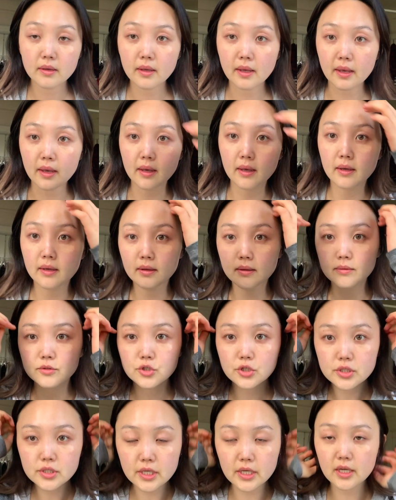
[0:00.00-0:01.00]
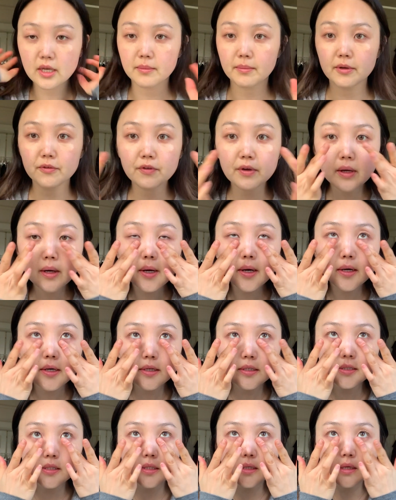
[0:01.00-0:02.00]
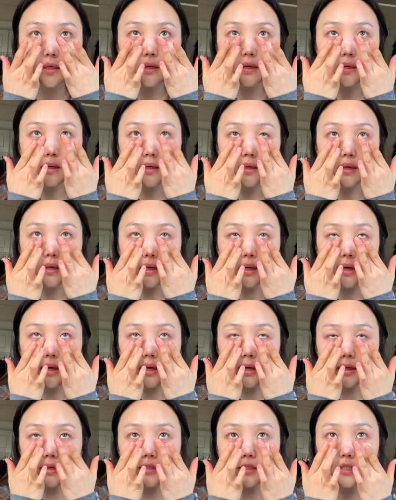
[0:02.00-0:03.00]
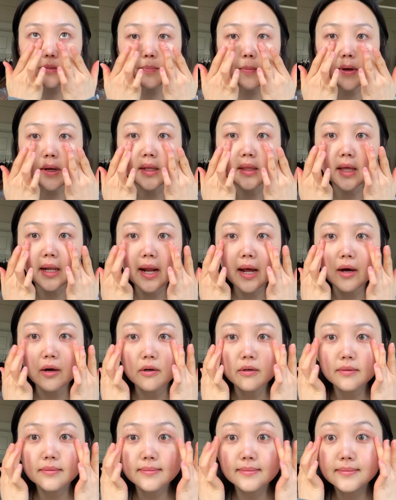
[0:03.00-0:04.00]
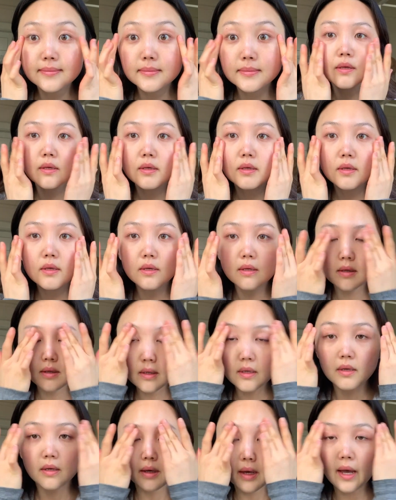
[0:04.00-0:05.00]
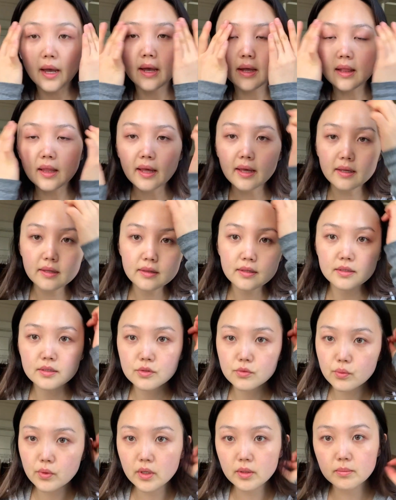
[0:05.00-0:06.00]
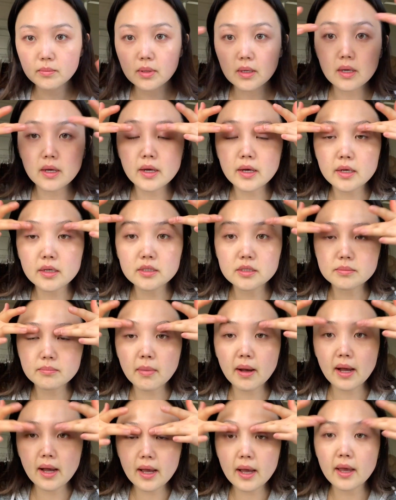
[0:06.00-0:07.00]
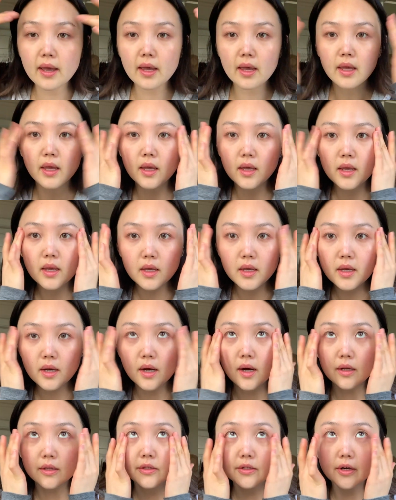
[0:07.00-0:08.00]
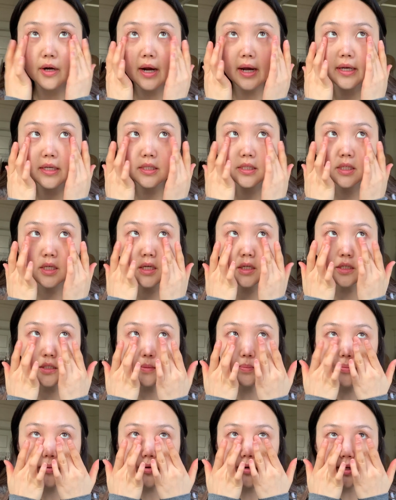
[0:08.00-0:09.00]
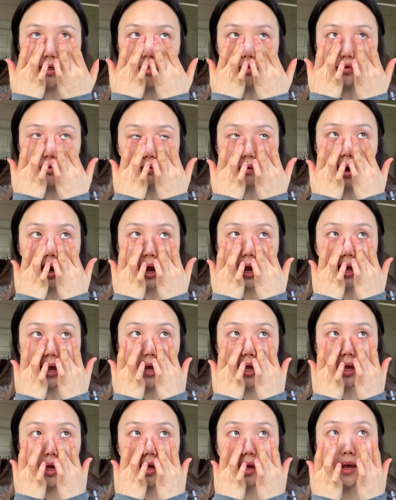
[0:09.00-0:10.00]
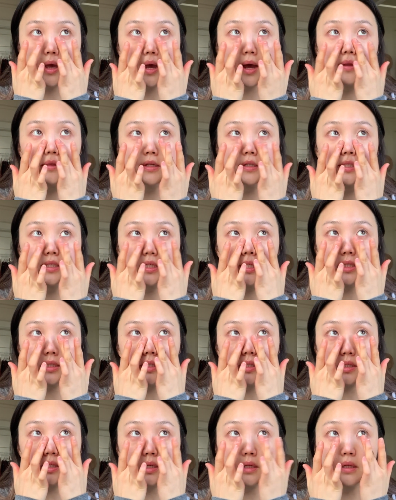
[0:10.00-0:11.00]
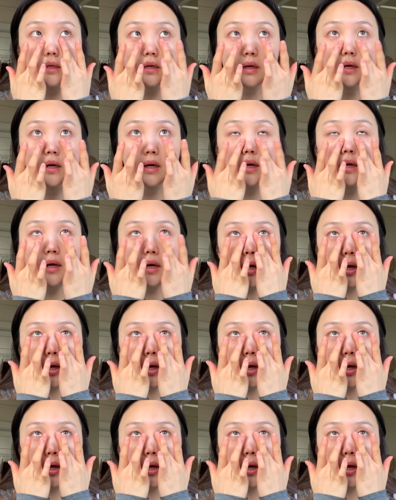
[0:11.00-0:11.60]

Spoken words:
And I'm just taking my fingers and spreading that out. I like this one because my under eye skin is pretty dry and this concealer